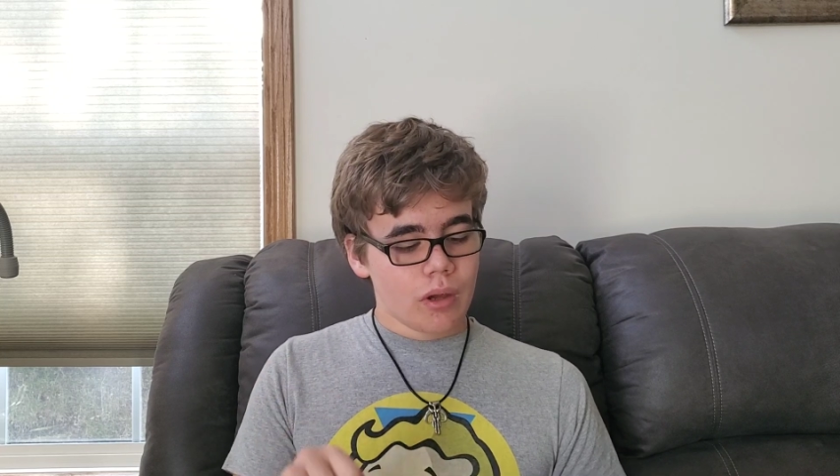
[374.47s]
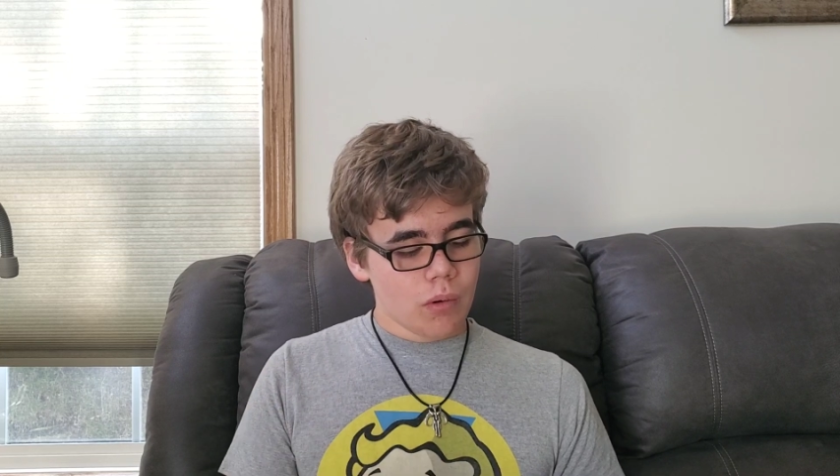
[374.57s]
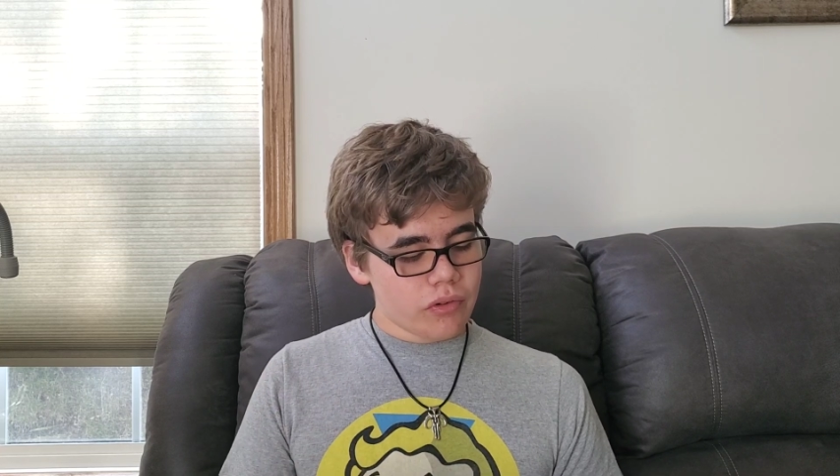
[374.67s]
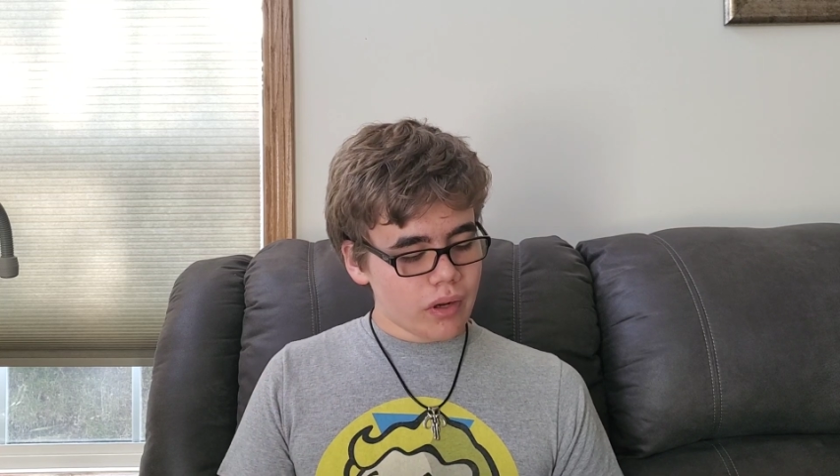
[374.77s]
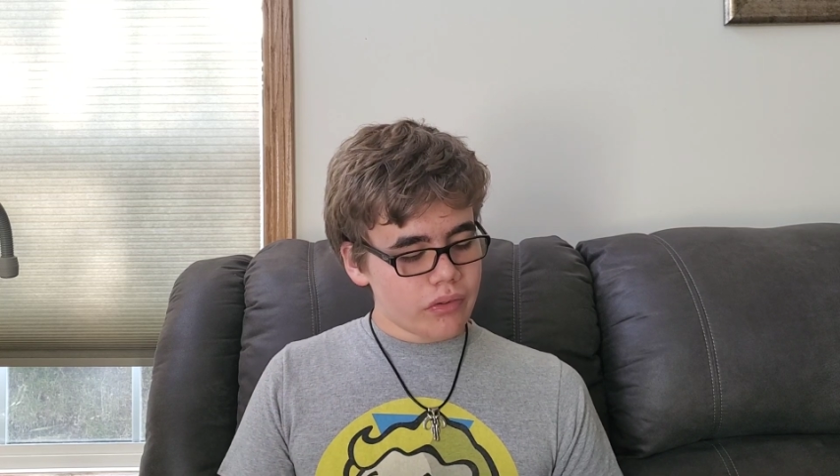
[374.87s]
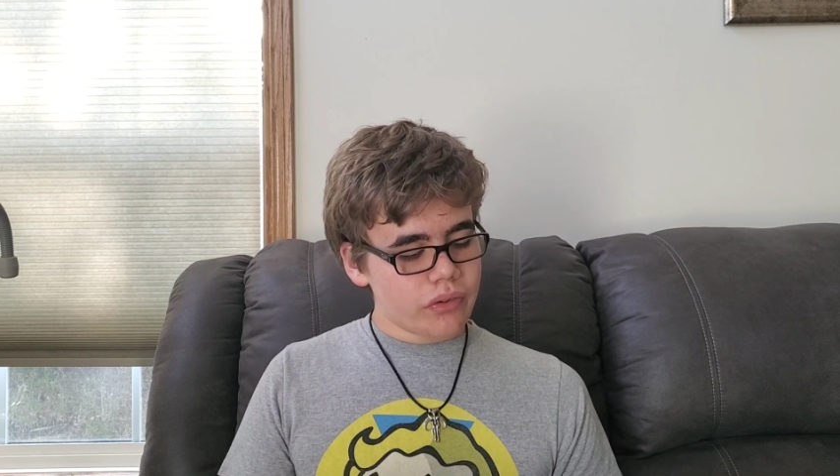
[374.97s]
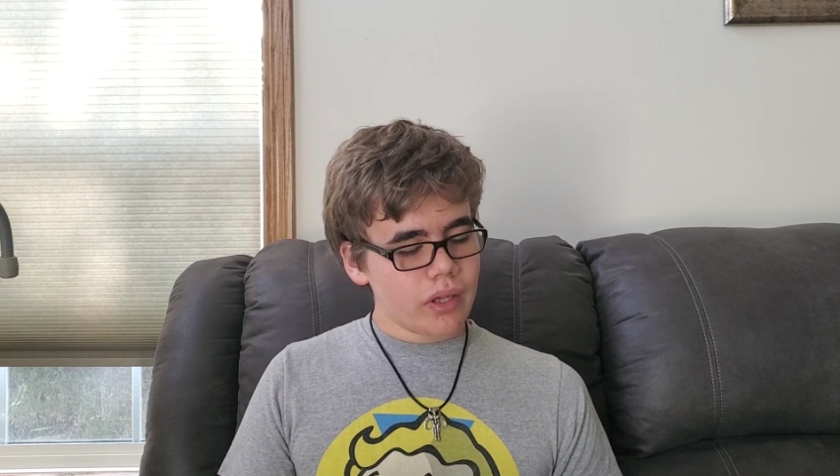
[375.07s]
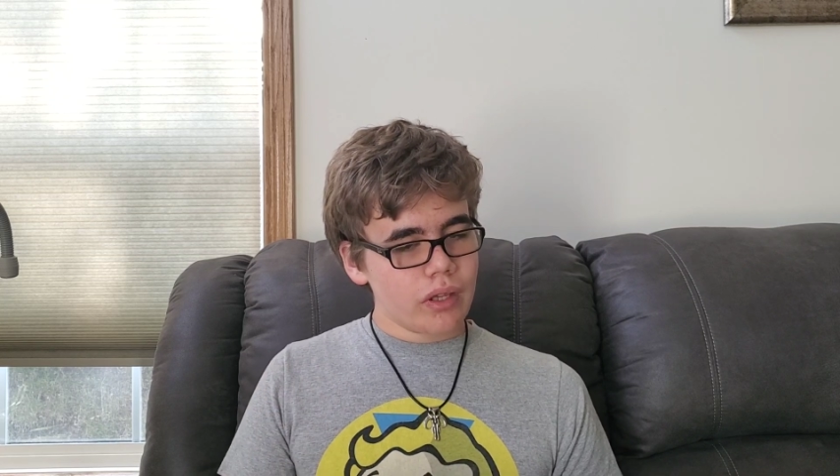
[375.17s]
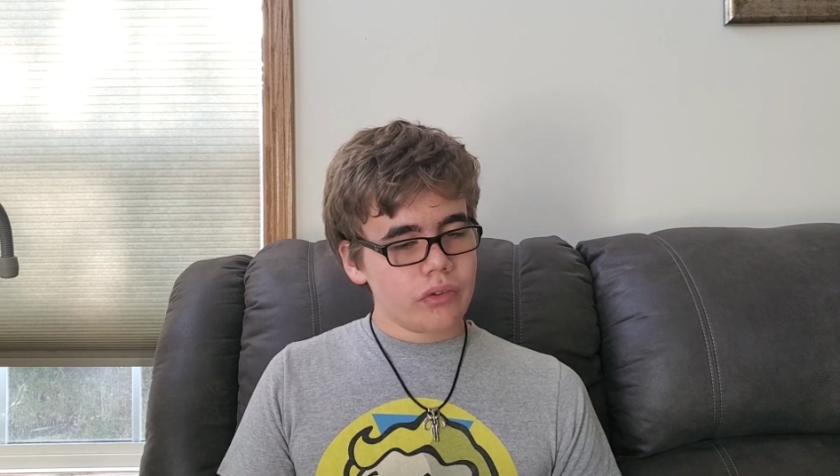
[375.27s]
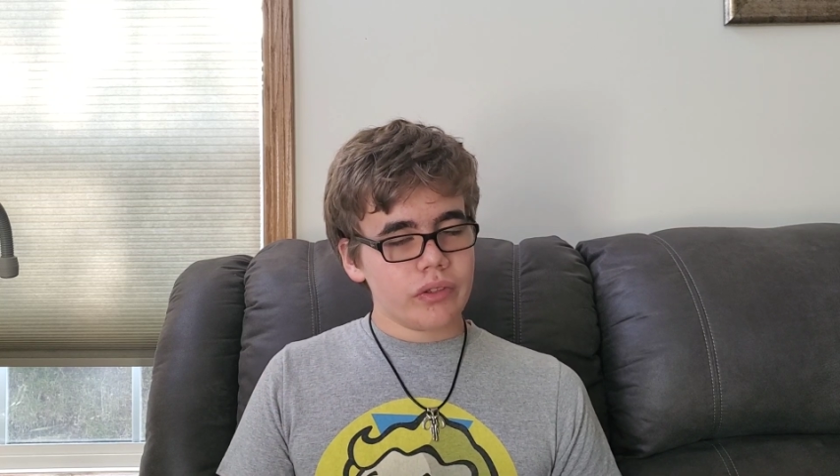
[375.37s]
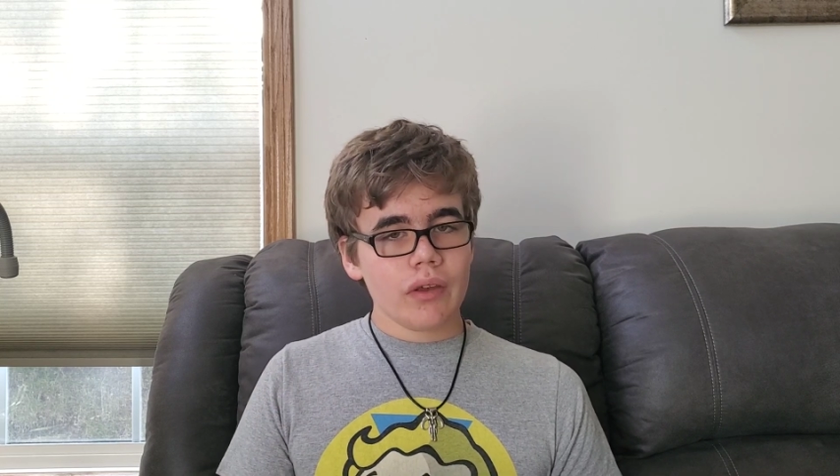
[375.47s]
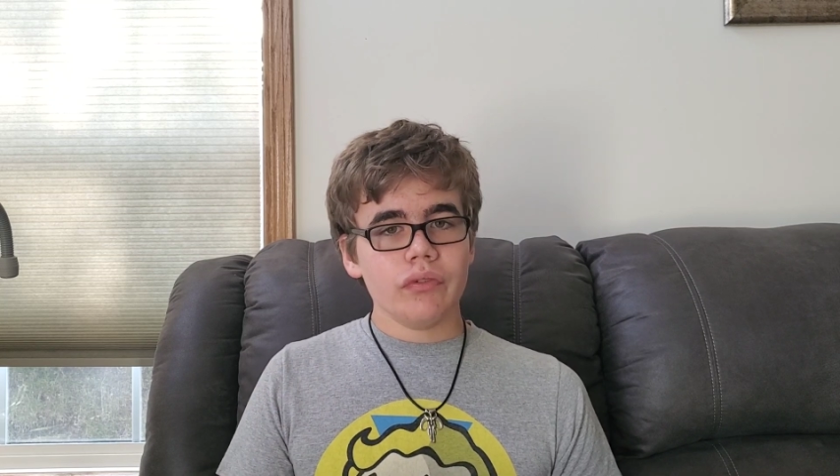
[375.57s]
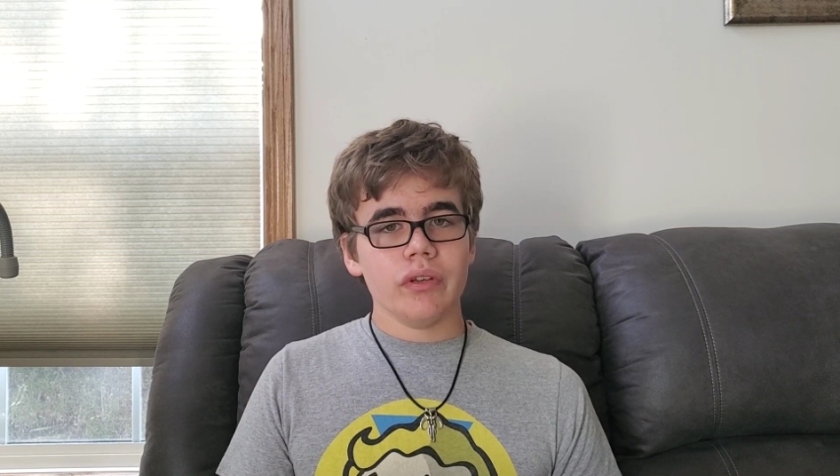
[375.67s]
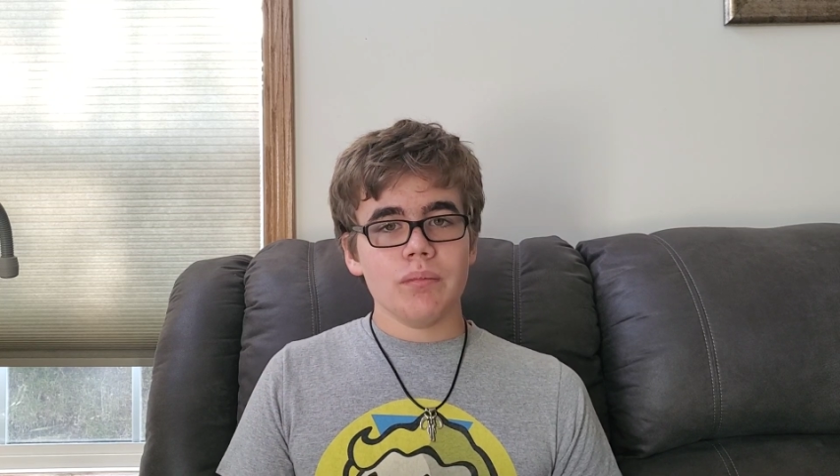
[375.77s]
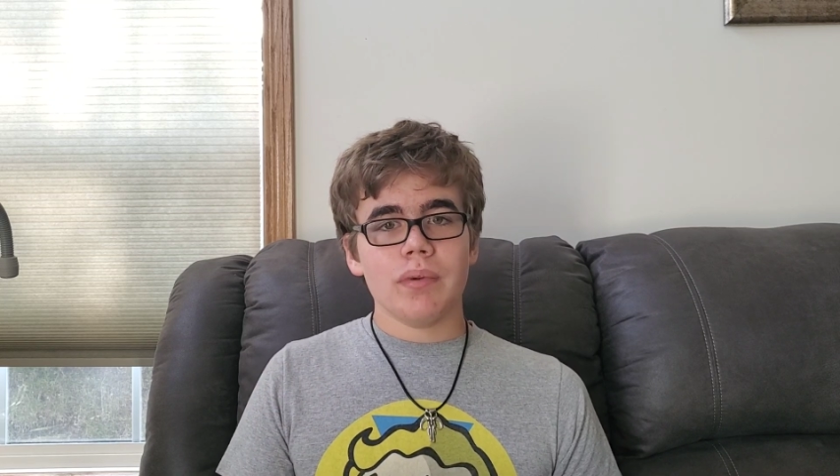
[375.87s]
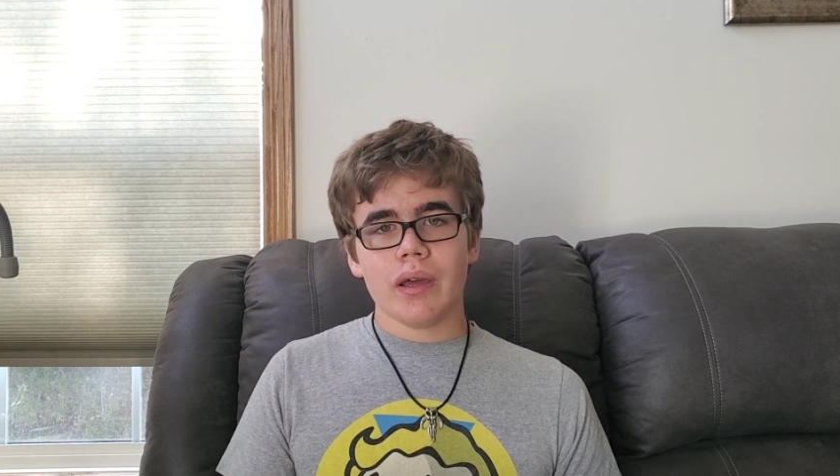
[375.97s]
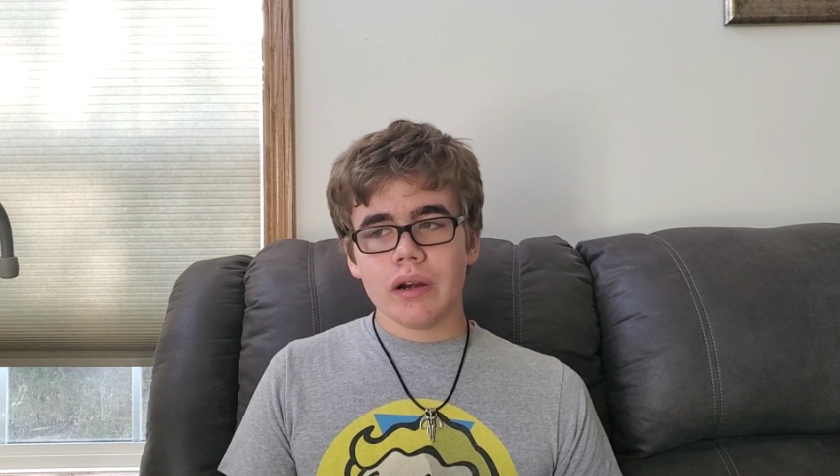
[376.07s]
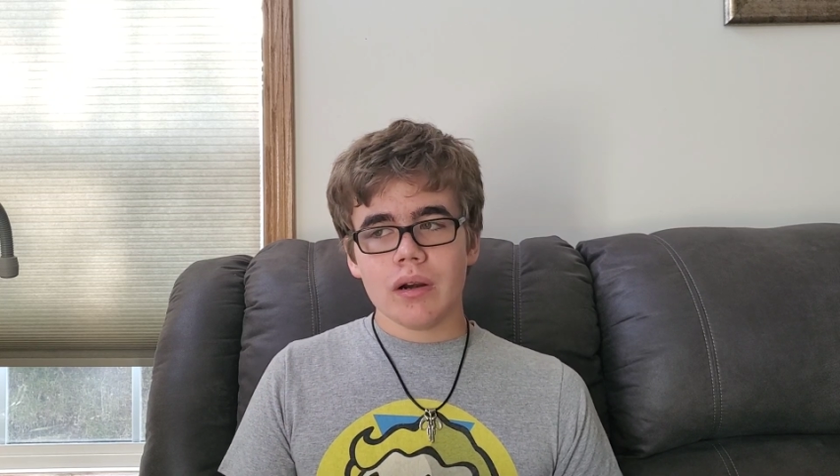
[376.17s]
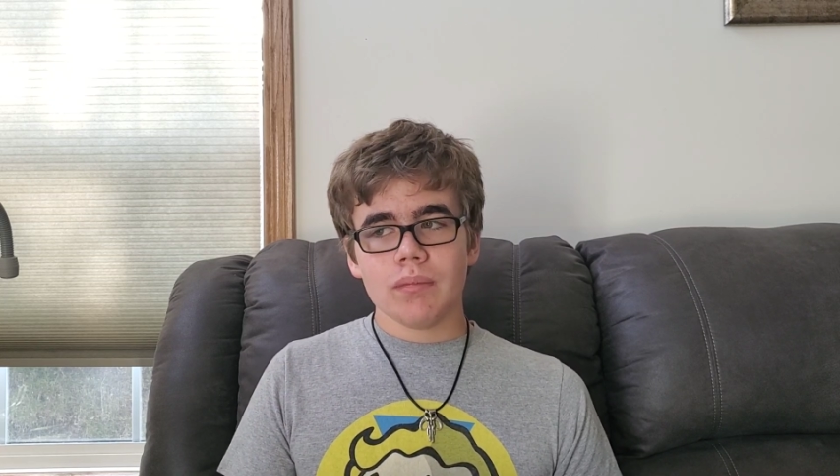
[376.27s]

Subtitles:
which I'd say is definitely better,